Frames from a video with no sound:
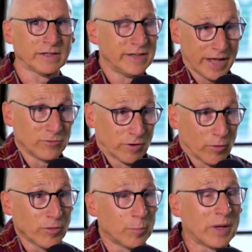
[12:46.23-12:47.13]
a dead
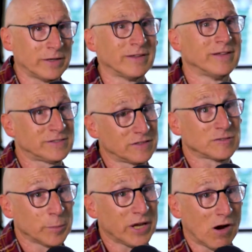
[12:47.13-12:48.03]
growth, but it's just going
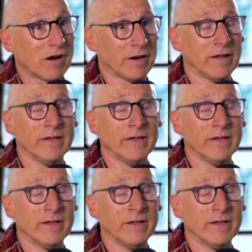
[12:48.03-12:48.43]
to be hard.